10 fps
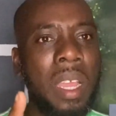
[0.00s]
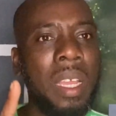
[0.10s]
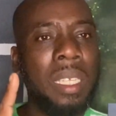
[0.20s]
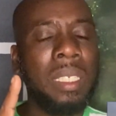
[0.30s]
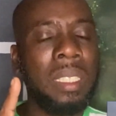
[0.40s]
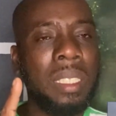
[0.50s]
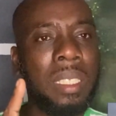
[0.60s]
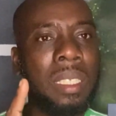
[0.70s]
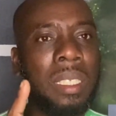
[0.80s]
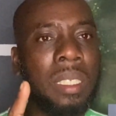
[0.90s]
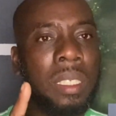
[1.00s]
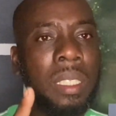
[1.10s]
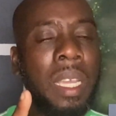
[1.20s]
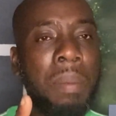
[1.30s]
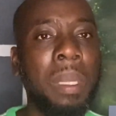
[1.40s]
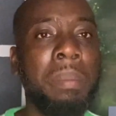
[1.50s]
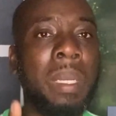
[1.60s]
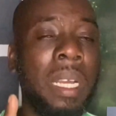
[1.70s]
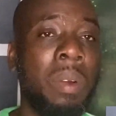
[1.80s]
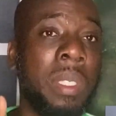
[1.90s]
Stick up in,
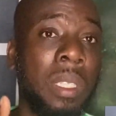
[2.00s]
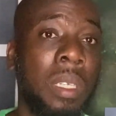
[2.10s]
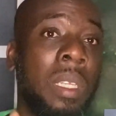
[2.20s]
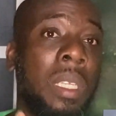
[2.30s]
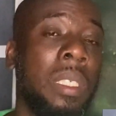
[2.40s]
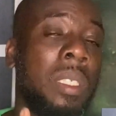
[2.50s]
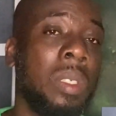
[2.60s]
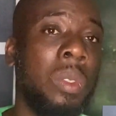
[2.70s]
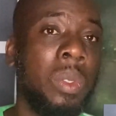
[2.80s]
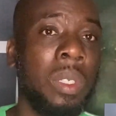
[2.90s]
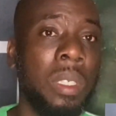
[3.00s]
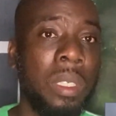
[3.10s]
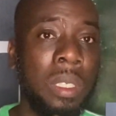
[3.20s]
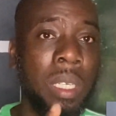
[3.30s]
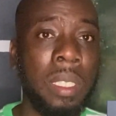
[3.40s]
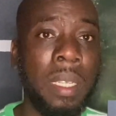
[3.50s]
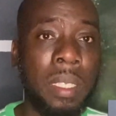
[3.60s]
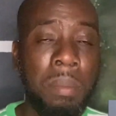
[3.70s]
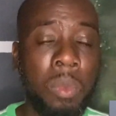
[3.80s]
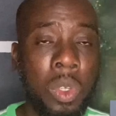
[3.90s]
because we studied this in school. That's
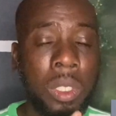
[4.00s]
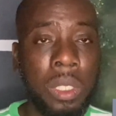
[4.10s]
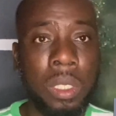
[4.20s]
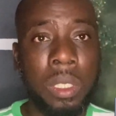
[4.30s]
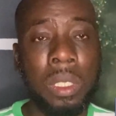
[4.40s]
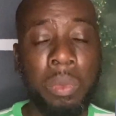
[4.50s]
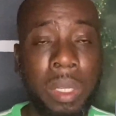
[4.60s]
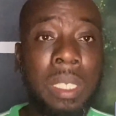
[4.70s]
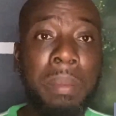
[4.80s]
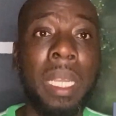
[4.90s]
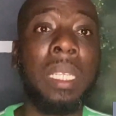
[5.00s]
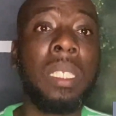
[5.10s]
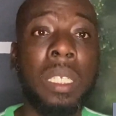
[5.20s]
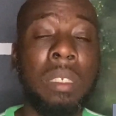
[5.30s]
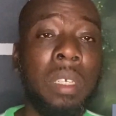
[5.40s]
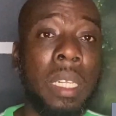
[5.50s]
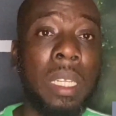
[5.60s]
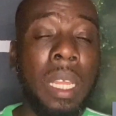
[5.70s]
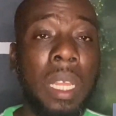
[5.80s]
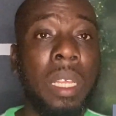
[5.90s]
why Jamaicans in general,
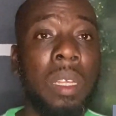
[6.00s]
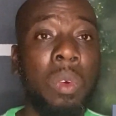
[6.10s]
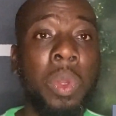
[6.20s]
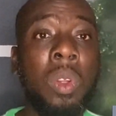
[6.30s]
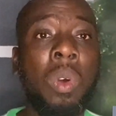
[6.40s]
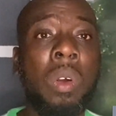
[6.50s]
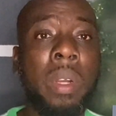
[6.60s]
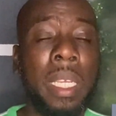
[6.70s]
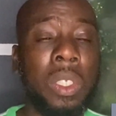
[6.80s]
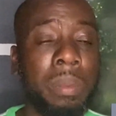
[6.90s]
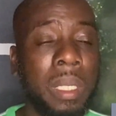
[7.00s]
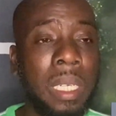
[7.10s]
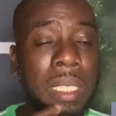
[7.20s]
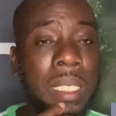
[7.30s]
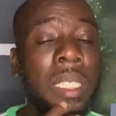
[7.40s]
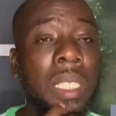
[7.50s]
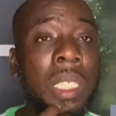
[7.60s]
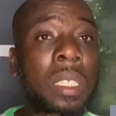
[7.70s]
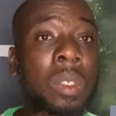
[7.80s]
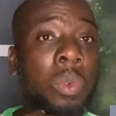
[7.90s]
we know our history, because
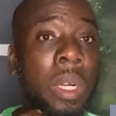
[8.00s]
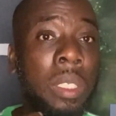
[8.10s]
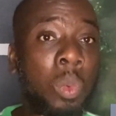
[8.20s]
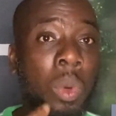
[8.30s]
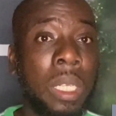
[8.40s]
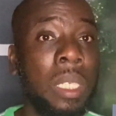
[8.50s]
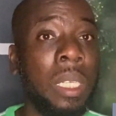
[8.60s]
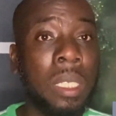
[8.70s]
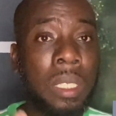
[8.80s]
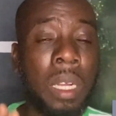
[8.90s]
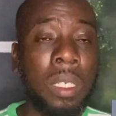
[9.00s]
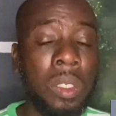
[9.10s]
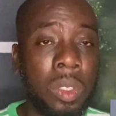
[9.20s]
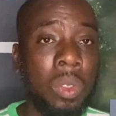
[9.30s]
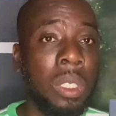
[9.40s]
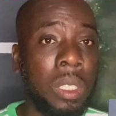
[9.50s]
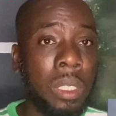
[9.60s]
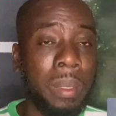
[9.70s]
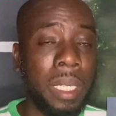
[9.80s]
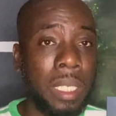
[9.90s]
this is what one thing is taught in school is
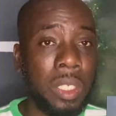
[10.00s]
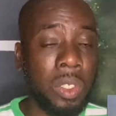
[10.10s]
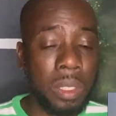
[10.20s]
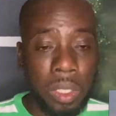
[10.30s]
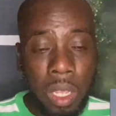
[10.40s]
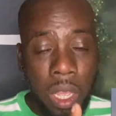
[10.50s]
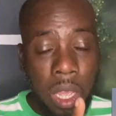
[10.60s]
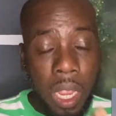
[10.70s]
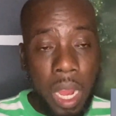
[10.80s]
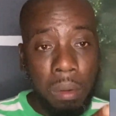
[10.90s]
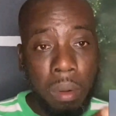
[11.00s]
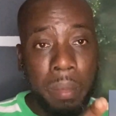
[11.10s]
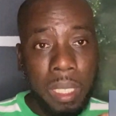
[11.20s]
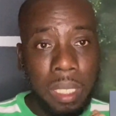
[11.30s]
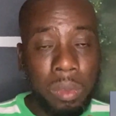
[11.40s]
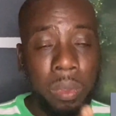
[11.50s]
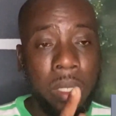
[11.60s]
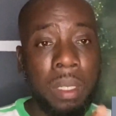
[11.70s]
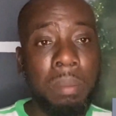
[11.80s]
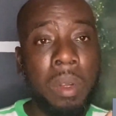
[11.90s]
Jamaican history. So I remember that when
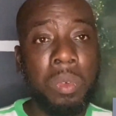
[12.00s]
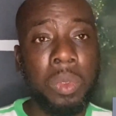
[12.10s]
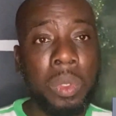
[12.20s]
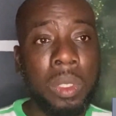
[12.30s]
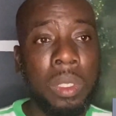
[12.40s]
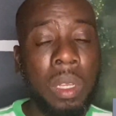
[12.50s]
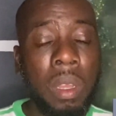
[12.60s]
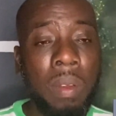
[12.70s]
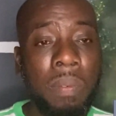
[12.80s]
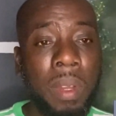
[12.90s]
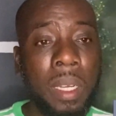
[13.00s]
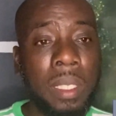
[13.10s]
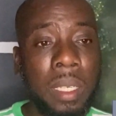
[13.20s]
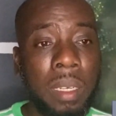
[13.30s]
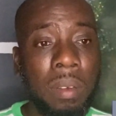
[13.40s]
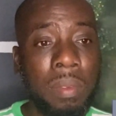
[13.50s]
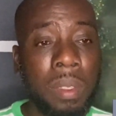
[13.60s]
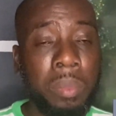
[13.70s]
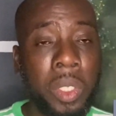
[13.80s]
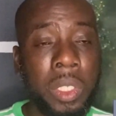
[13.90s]
the Maroons fight off the
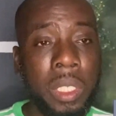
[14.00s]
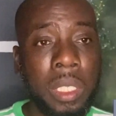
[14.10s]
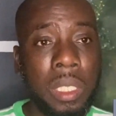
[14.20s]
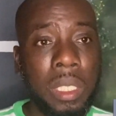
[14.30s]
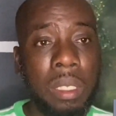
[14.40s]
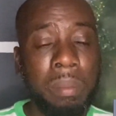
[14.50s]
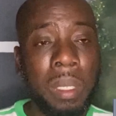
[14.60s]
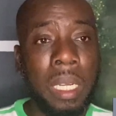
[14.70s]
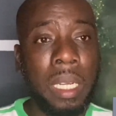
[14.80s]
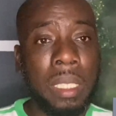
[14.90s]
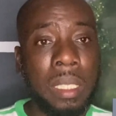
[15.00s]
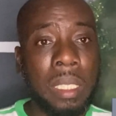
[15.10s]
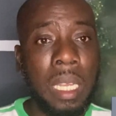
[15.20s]
British, because